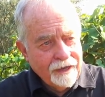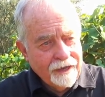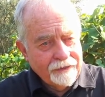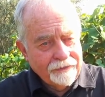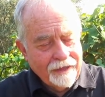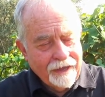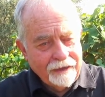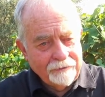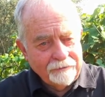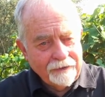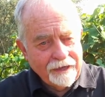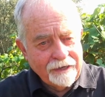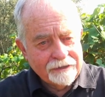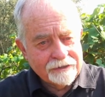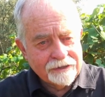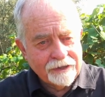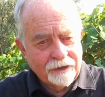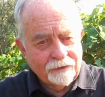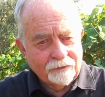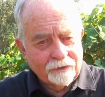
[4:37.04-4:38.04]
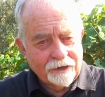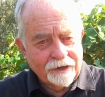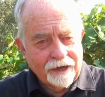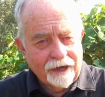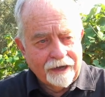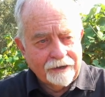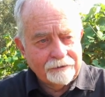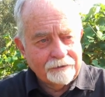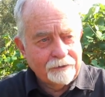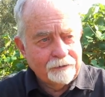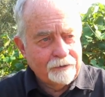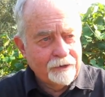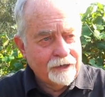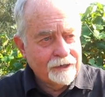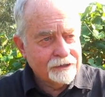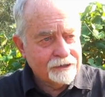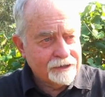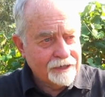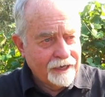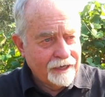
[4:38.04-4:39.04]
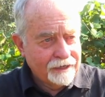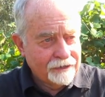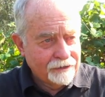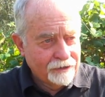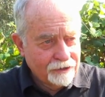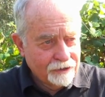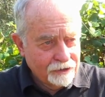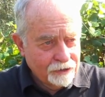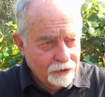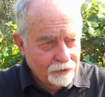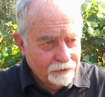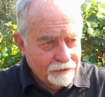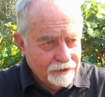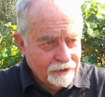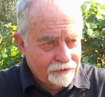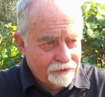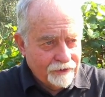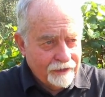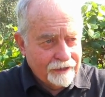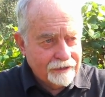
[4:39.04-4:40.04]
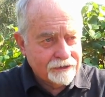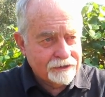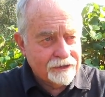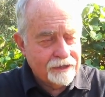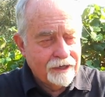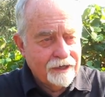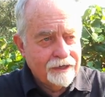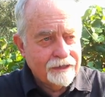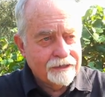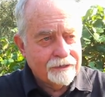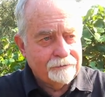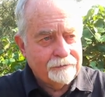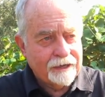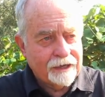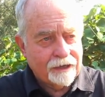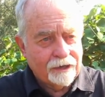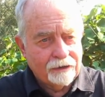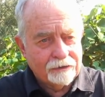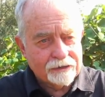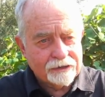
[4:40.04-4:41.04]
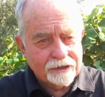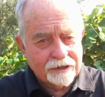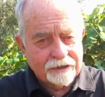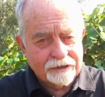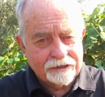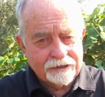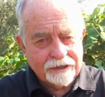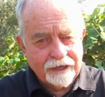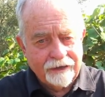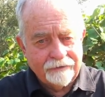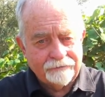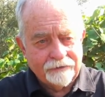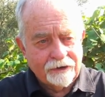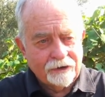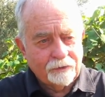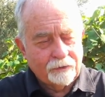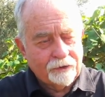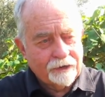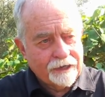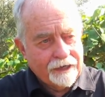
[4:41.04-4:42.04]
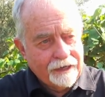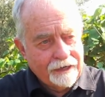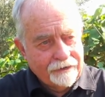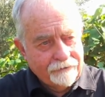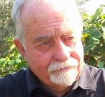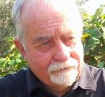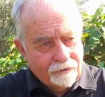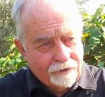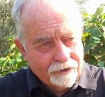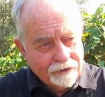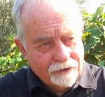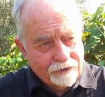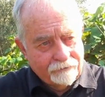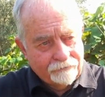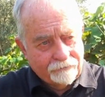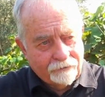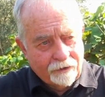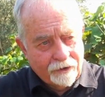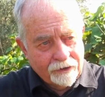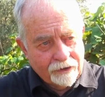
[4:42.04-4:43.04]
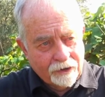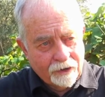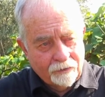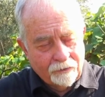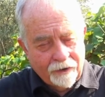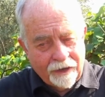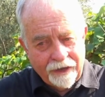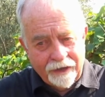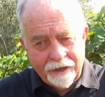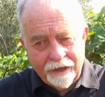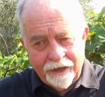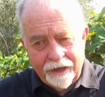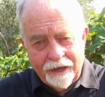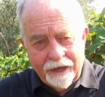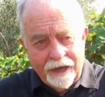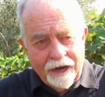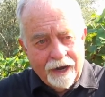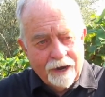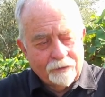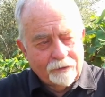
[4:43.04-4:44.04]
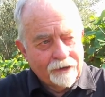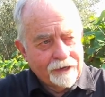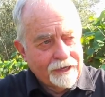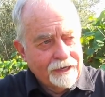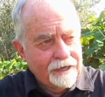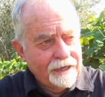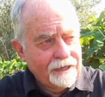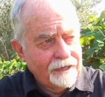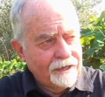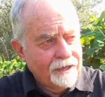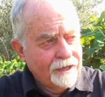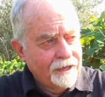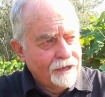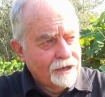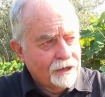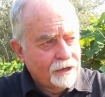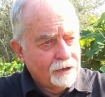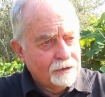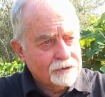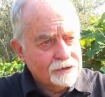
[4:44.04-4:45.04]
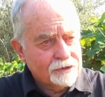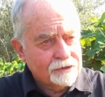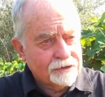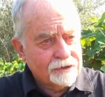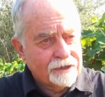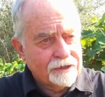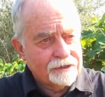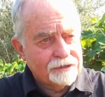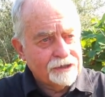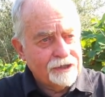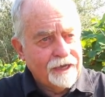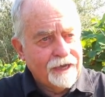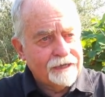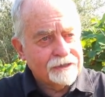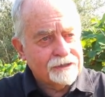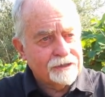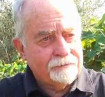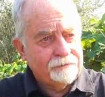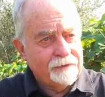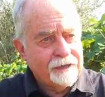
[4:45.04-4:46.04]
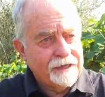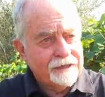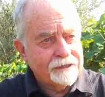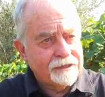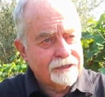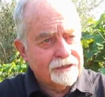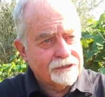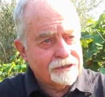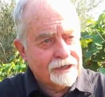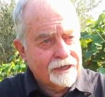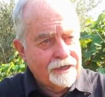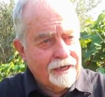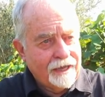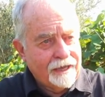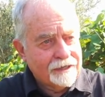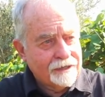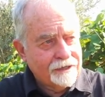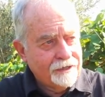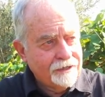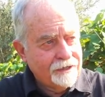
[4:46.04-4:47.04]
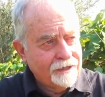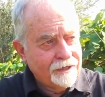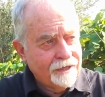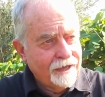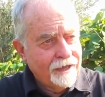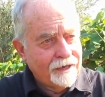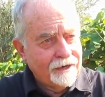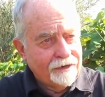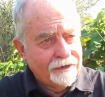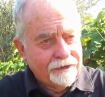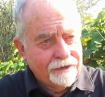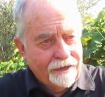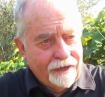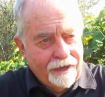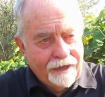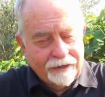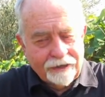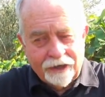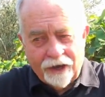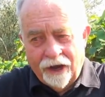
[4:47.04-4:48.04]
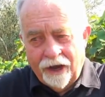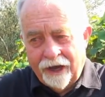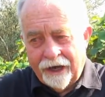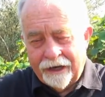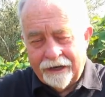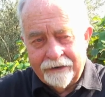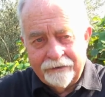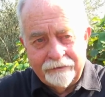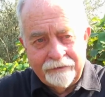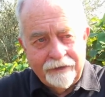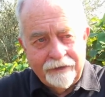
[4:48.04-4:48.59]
and that means that we're not staying doing the things to be close to the Savior, we're getting further and further away, and we're getting closer to the chance of being disconnected and, and gone.